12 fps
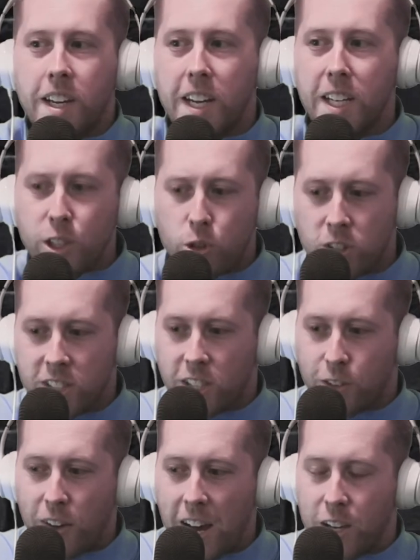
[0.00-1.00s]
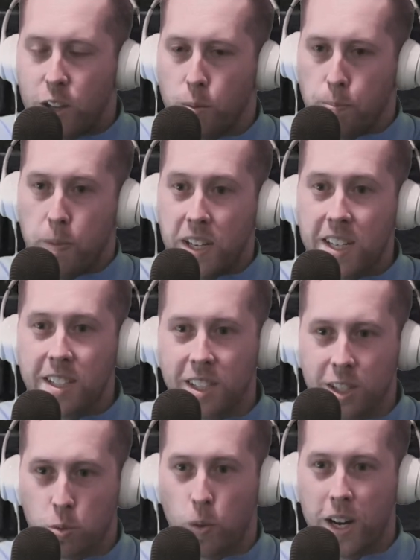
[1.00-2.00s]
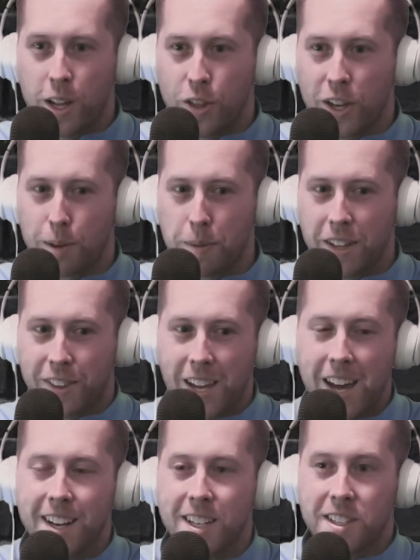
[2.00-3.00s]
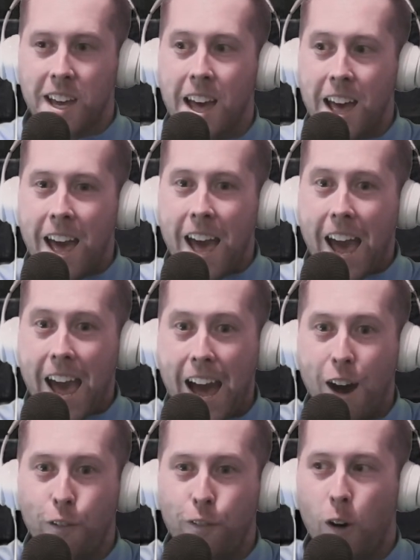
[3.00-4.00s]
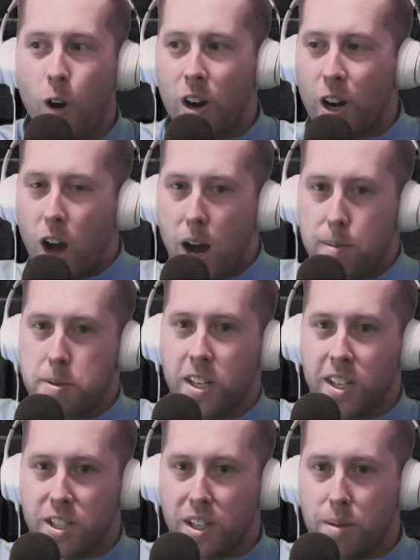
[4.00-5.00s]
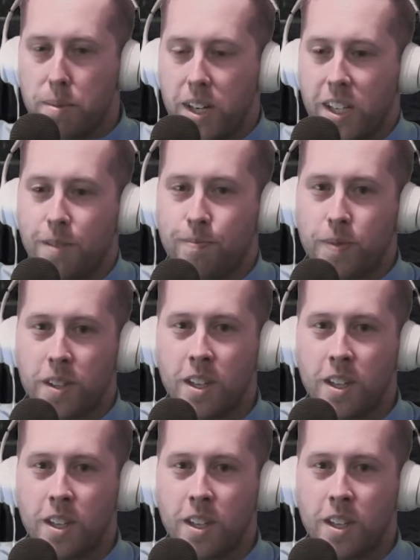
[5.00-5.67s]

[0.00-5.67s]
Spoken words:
Intrinsic value, the easiest way to think about that is how far an option is in the money.